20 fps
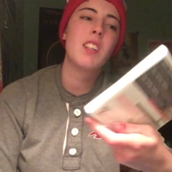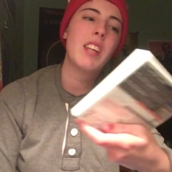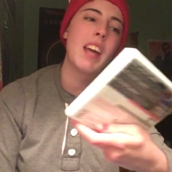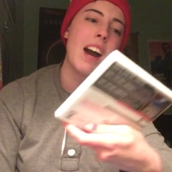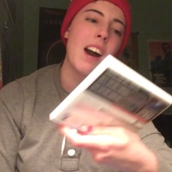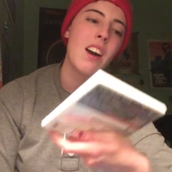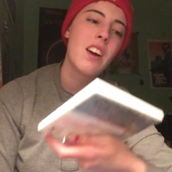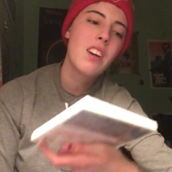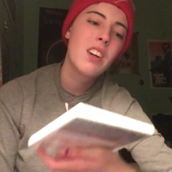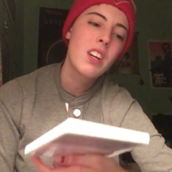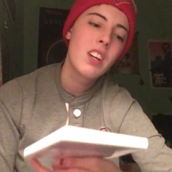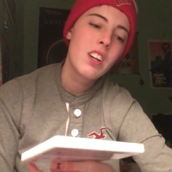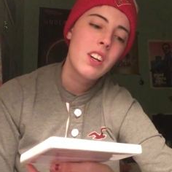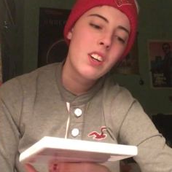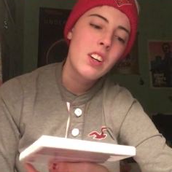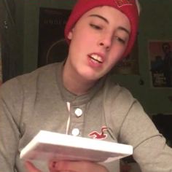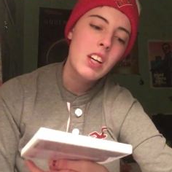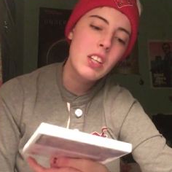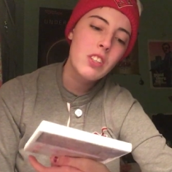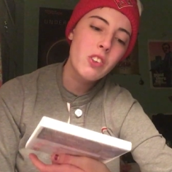Yeah,
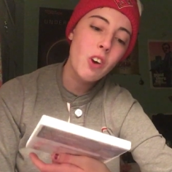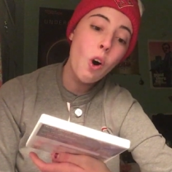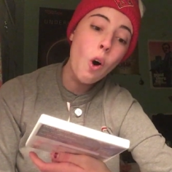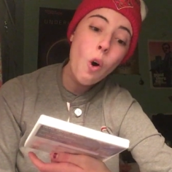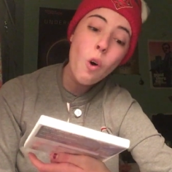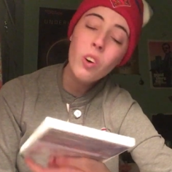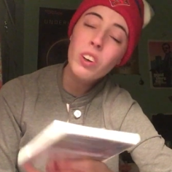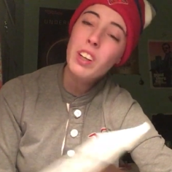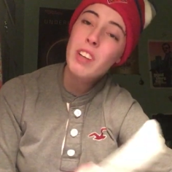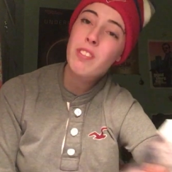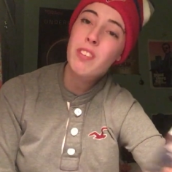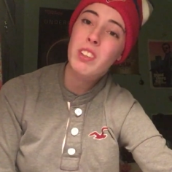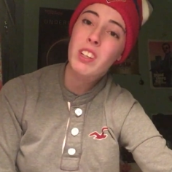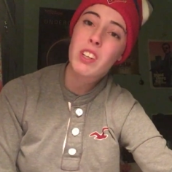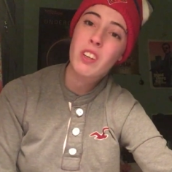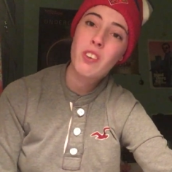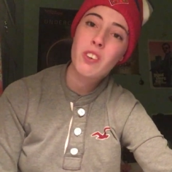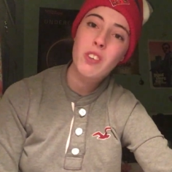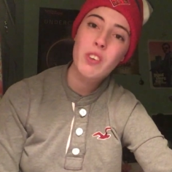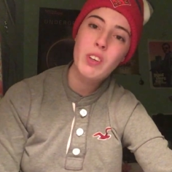it's only for
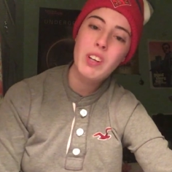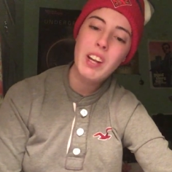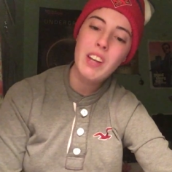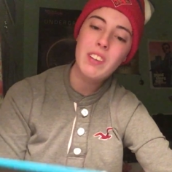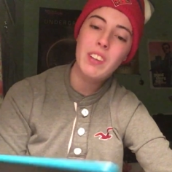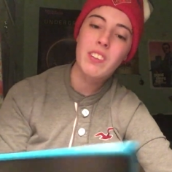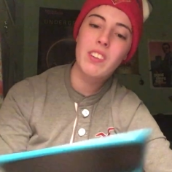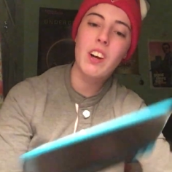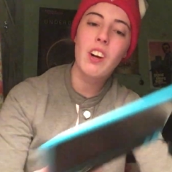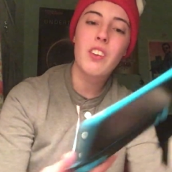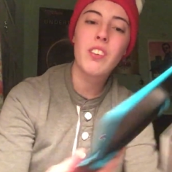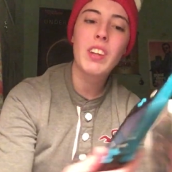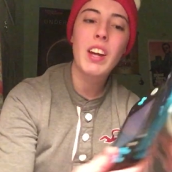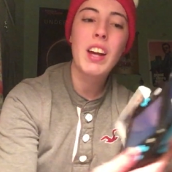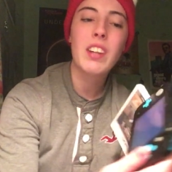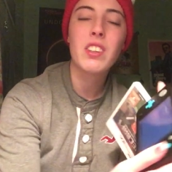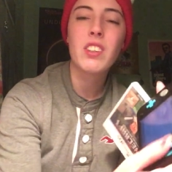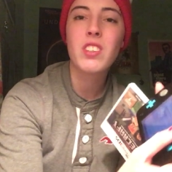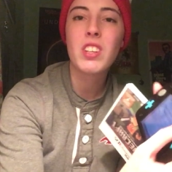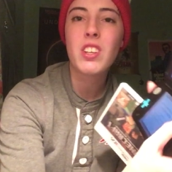the new 2DS XL because it
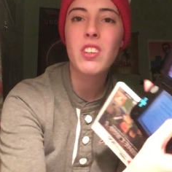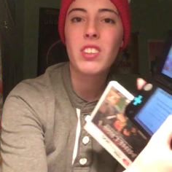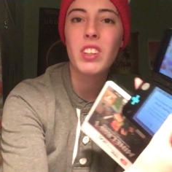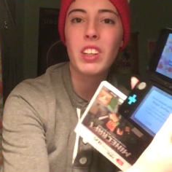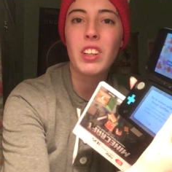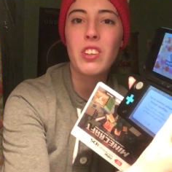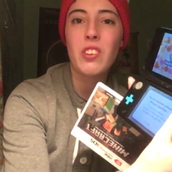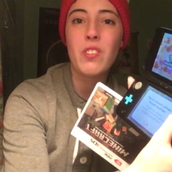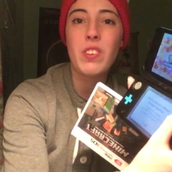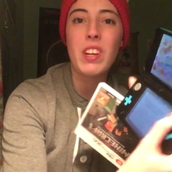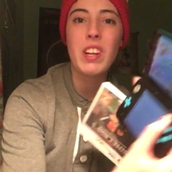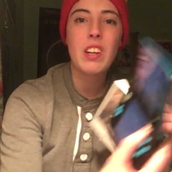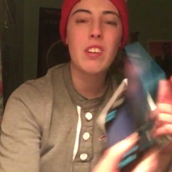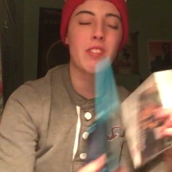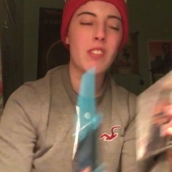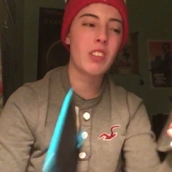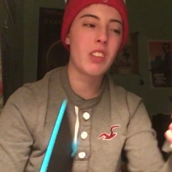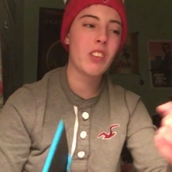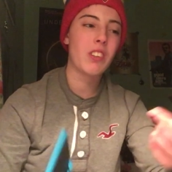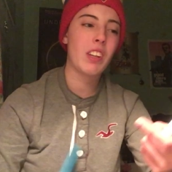has the C-Stick and you need
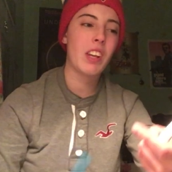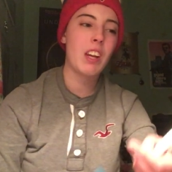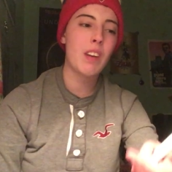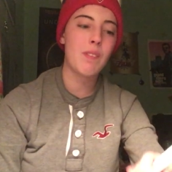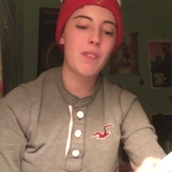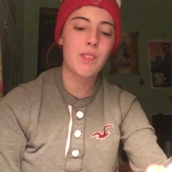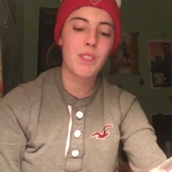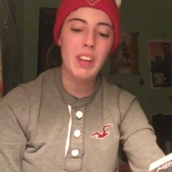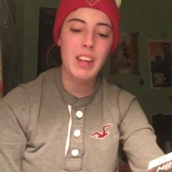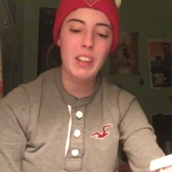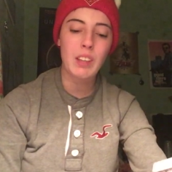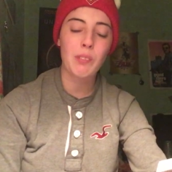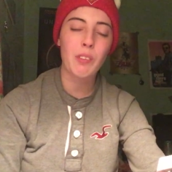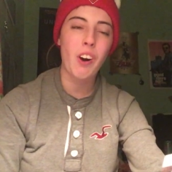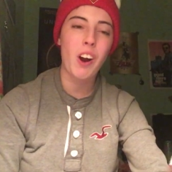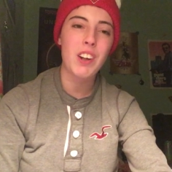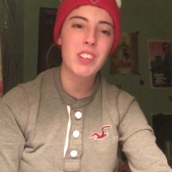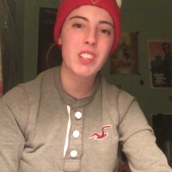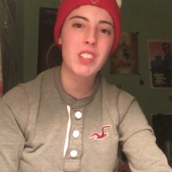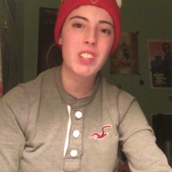it for this game. And the
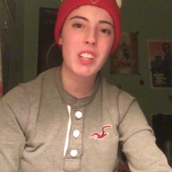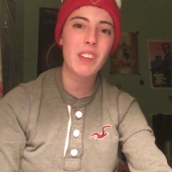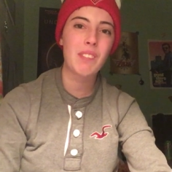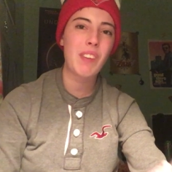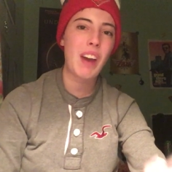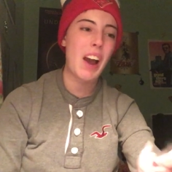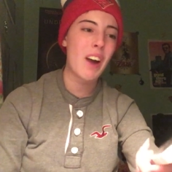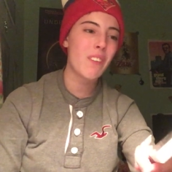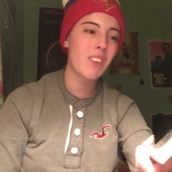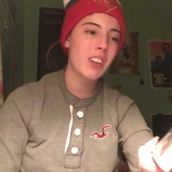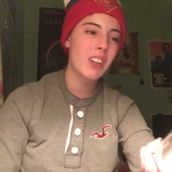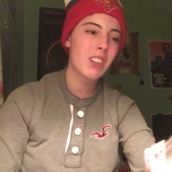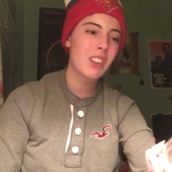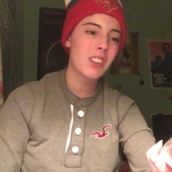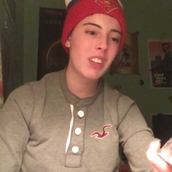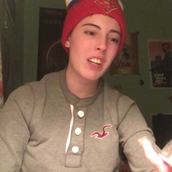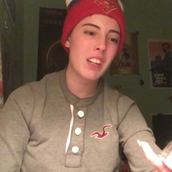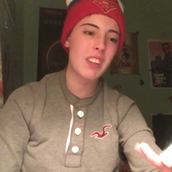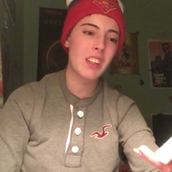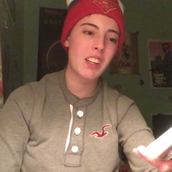processing power,
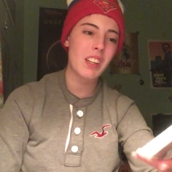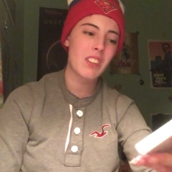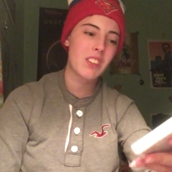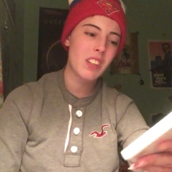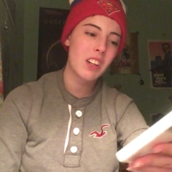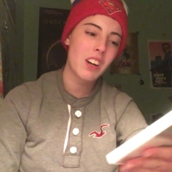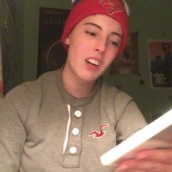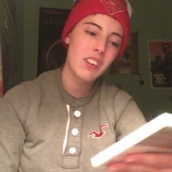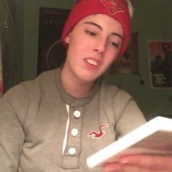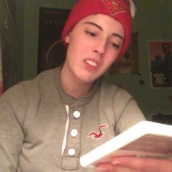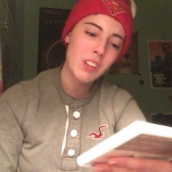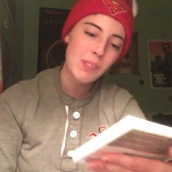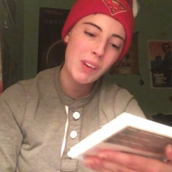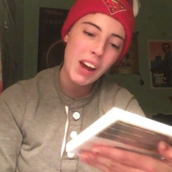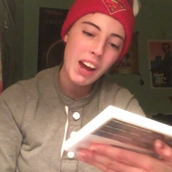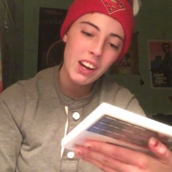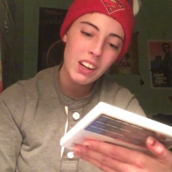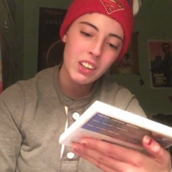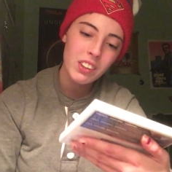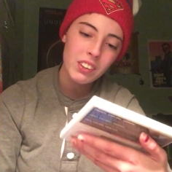I think it said on the
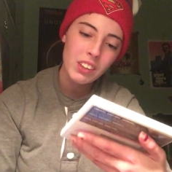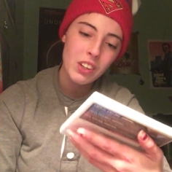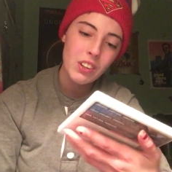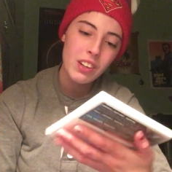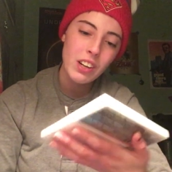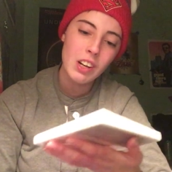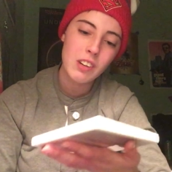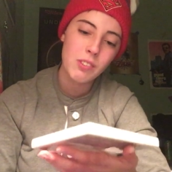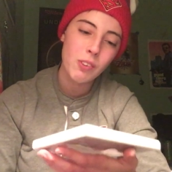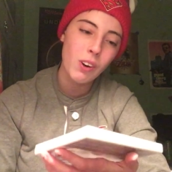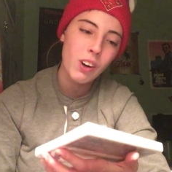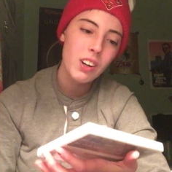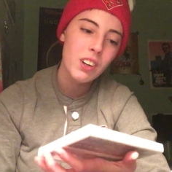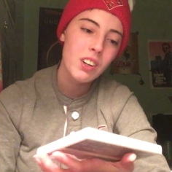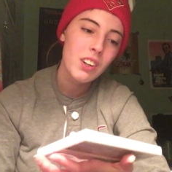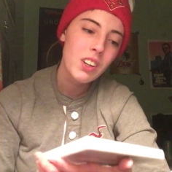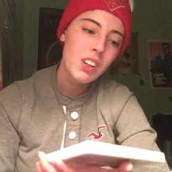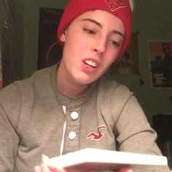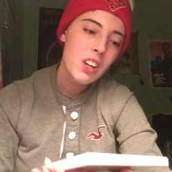back that you need it for.